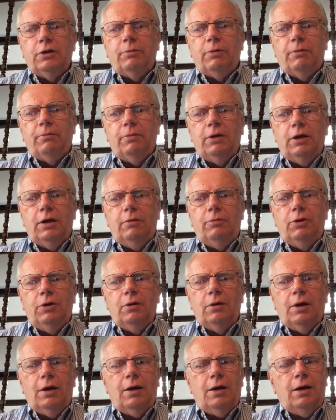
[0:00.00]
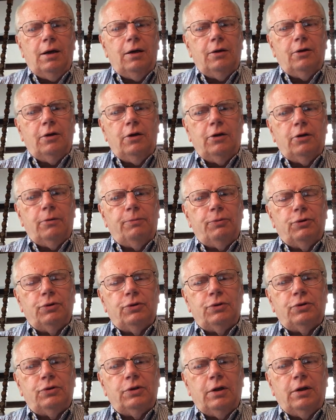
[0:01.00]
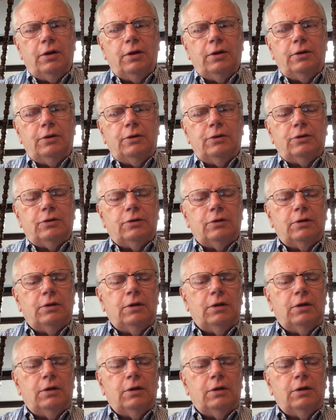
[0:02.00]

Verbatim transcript: but maybe not 100%.